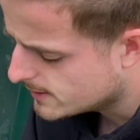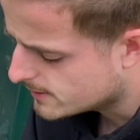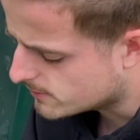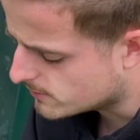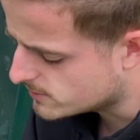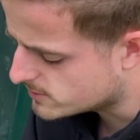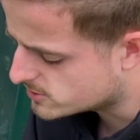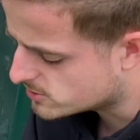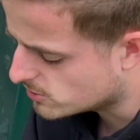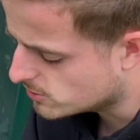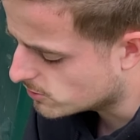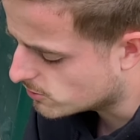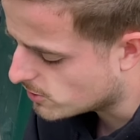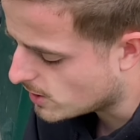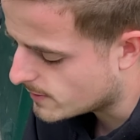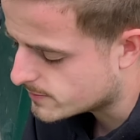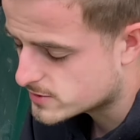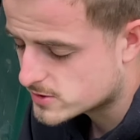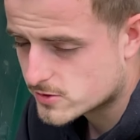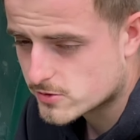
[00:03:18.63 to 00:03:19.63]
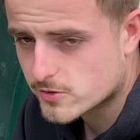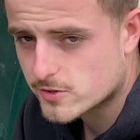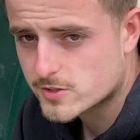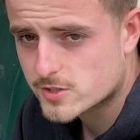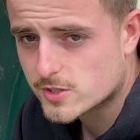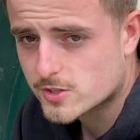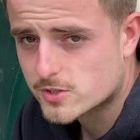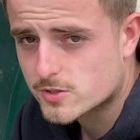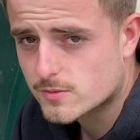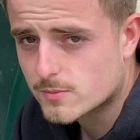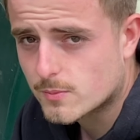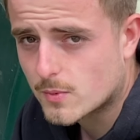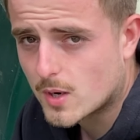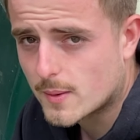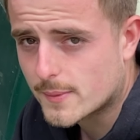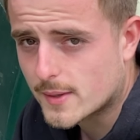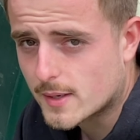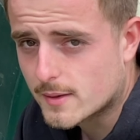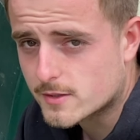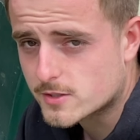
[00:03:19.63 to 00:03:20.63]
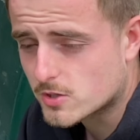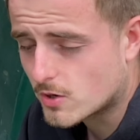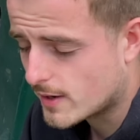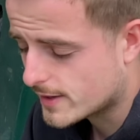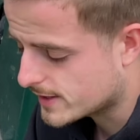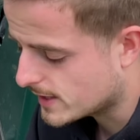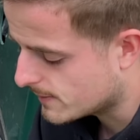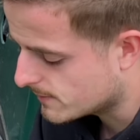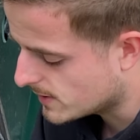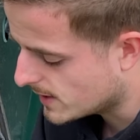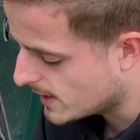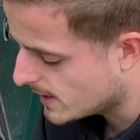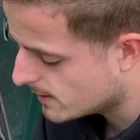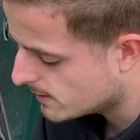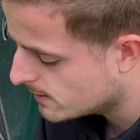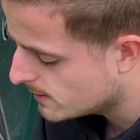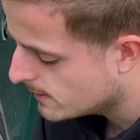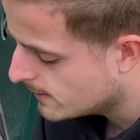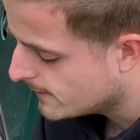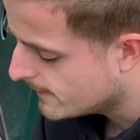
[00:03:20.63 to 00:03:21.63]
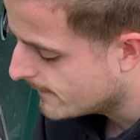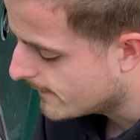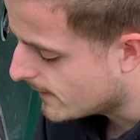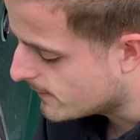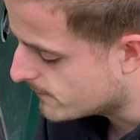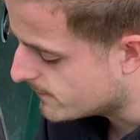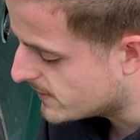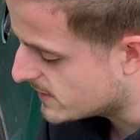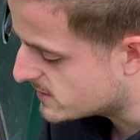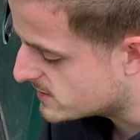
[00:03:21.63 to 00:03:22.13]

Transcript: There is two grub screws, I might be able to tighten them down and fix